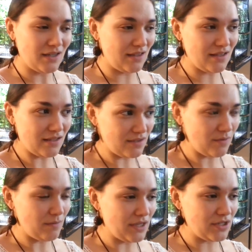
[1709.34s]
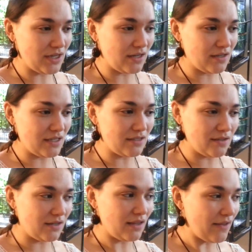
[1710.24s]
I think that's why my channel is
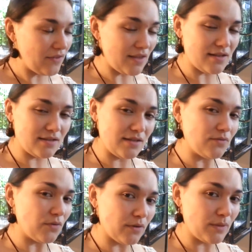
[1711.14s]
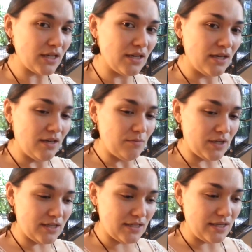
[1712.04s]
on a level easy for me,
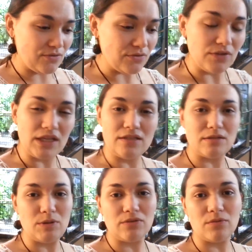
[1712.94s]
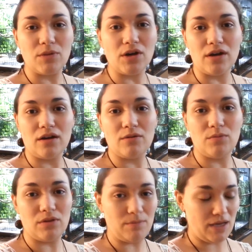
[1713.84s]
because I truly can speak from the heart
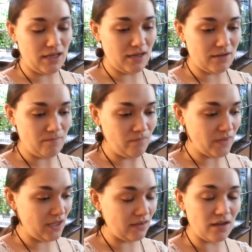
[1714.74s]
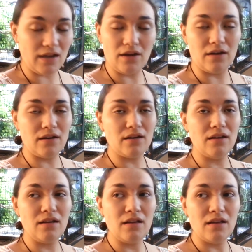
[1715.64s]
with my entire
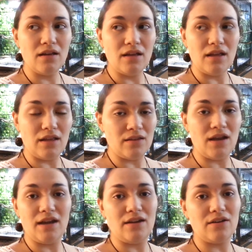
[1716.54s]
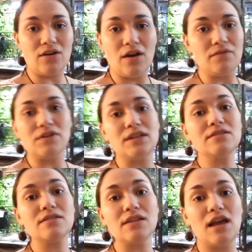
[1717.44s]
entire
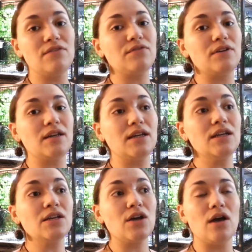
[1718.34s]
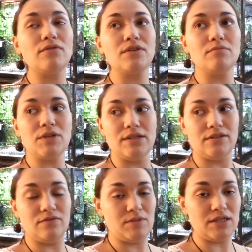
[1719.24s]
confidence. Every confident
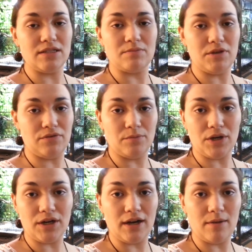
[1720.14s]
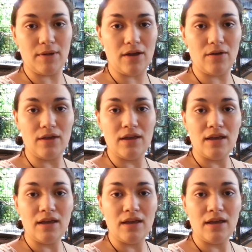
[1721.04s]
piece of me can speak from the heart about